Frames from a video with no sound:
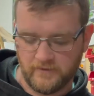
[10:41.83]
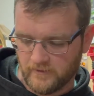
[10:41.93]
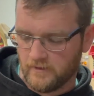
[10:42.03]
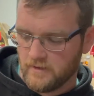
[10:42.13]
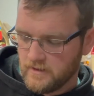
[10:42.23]

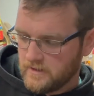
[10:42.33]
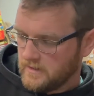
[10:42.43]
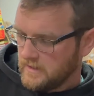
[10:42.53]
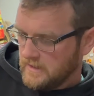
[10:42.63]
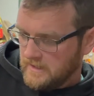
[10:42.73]
So
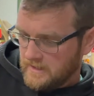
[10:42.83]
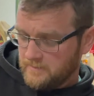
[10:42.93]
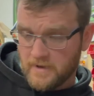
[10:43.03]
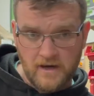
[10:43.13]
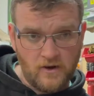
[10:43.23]

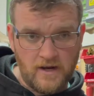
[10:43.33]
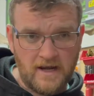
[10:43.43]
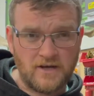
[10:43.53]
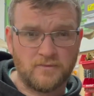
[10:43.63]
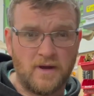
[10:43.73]
about
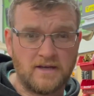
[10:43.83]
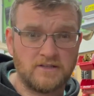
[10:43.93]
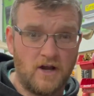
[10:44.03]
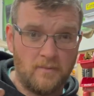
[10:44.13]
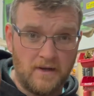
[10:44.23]
$1,900,
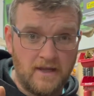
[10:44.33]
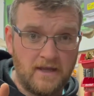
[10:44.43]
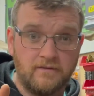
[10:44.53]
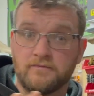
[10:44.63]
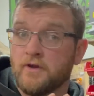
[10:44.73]
I
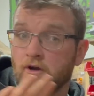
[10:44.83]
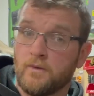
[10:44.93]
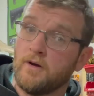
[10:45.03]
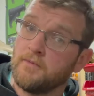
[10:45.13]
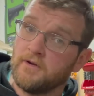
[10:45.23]
believe. Don't
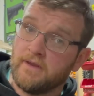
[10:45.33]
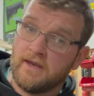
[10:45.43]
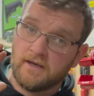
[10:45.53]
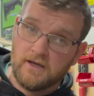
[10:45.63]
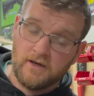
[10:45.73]
quote me on
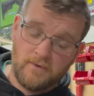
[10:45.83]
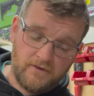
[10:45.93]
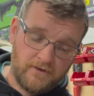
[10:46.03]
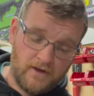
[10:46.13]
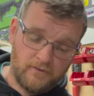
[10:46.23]
that. Again, I'm not a
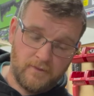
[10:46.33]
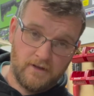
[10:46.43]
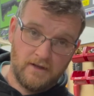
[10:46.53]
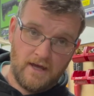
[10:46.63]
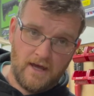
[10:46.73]
salesman,